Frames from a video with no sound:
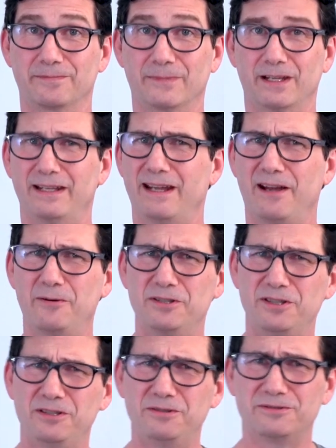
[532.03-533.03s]
Okay, now how would
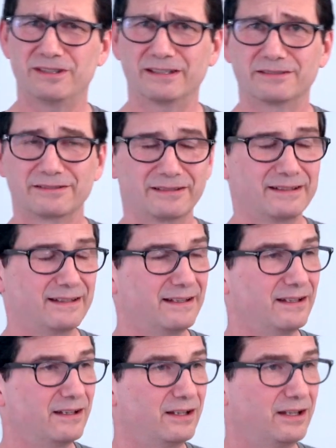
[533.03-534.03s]
you use this?
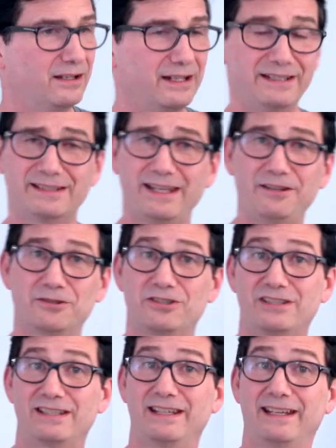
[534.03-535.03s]
Okay, say you're
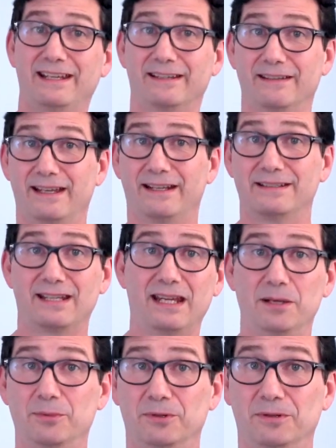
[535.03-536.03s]
sitting at a
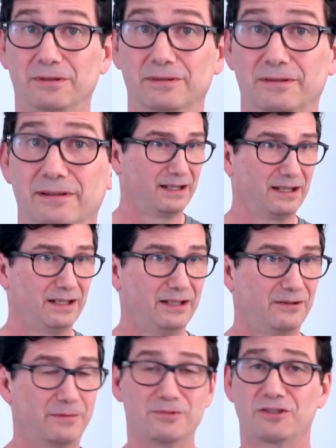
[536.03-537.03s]
table. You
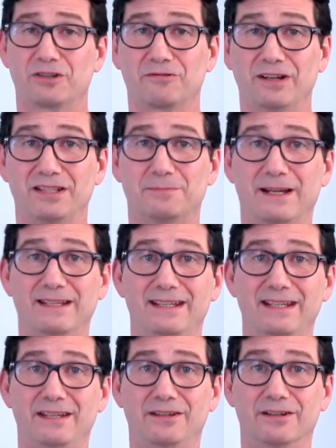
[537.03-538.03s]
know, I'm just gonna raise my
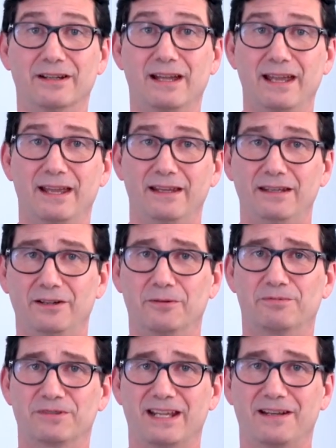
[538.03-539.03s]
knee here. You know,
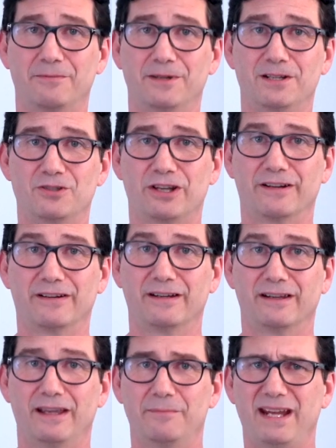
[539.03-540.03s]
pretend I'm in a chair
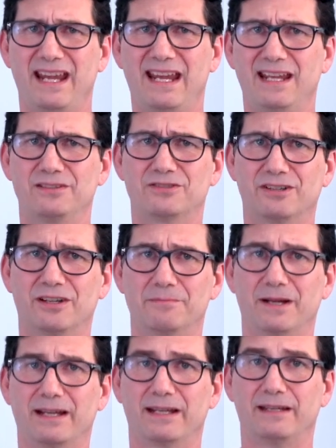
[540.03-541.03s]
and my hand's on
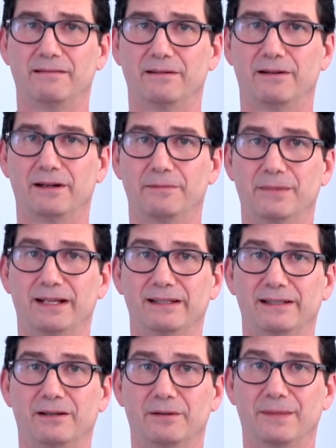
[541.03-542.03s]
my
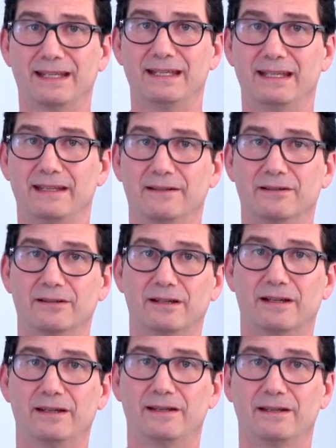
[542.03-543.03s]
knee,
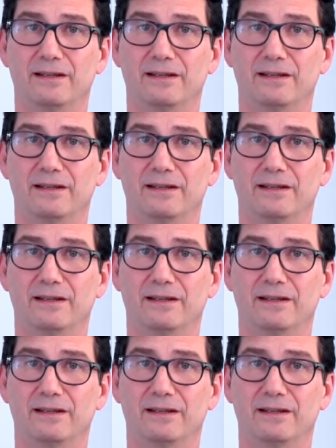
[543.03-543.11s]
okay?